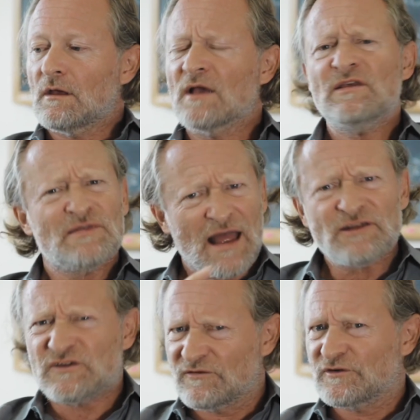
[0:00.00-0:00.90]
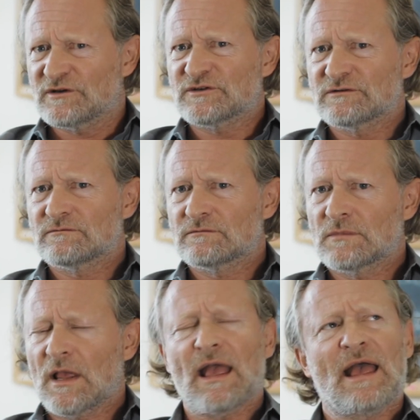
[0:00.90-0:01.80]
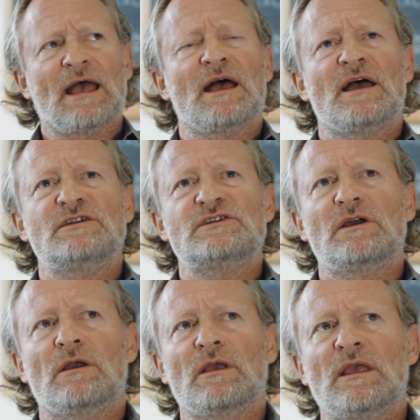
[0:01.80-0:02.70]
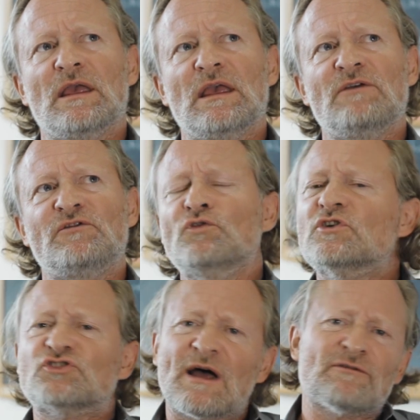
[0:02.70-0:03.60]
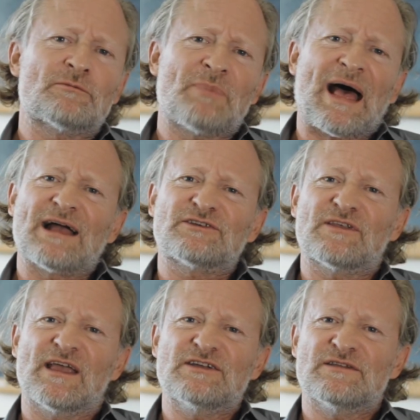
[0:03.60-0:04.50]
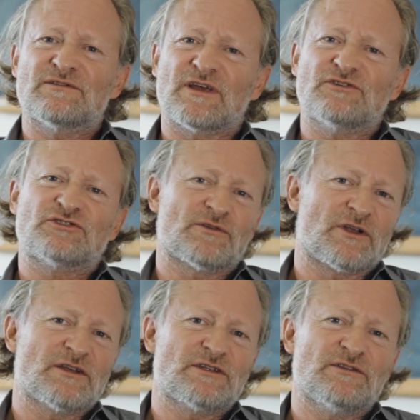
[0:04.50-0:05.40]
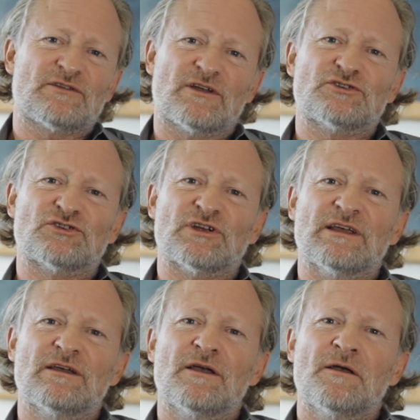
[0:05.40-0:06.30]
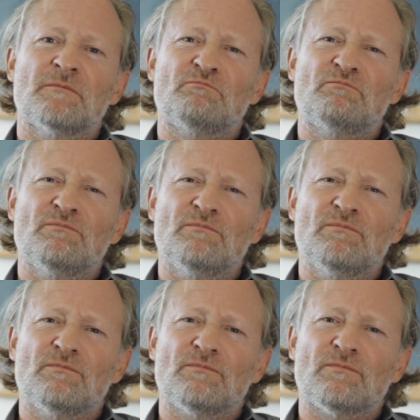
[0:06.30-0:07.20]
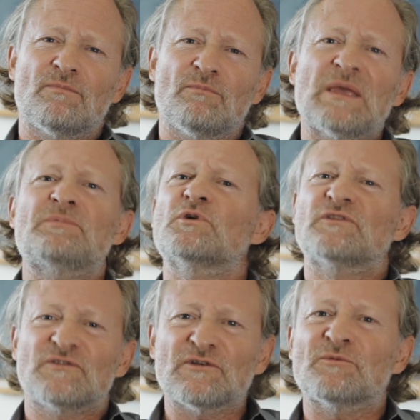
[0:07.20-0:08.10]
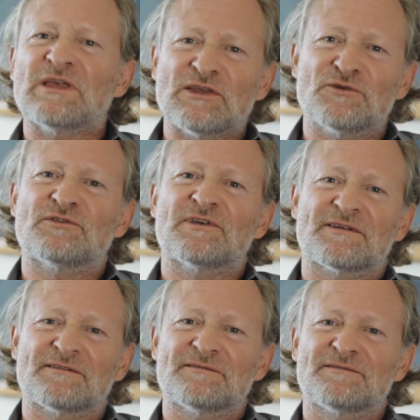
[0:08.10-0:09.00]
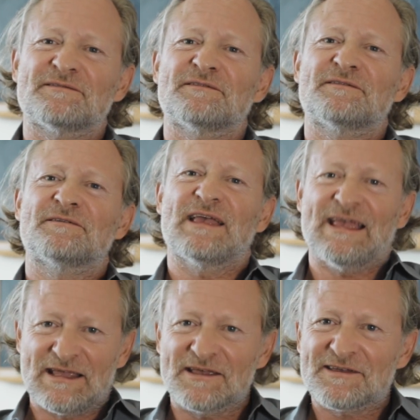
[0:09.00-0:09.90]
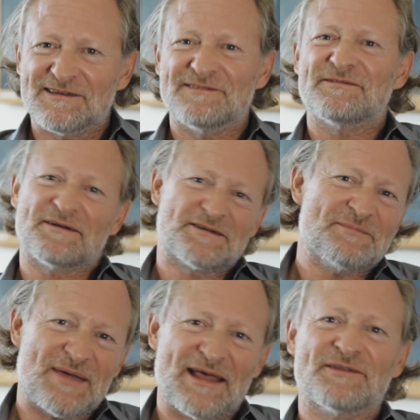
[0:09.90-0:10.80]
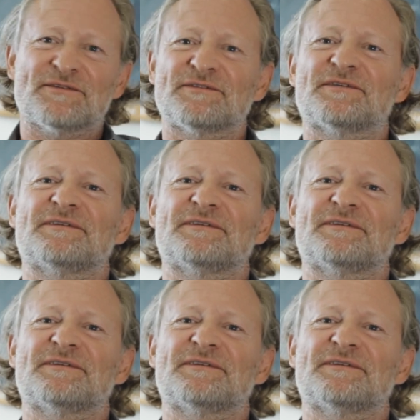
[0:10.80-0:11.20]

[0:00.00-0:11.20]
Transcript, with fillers: I think that's different. And if you had traveled back to the eighteenth century or the nineteenth century, people would still be using ink and fountain pens.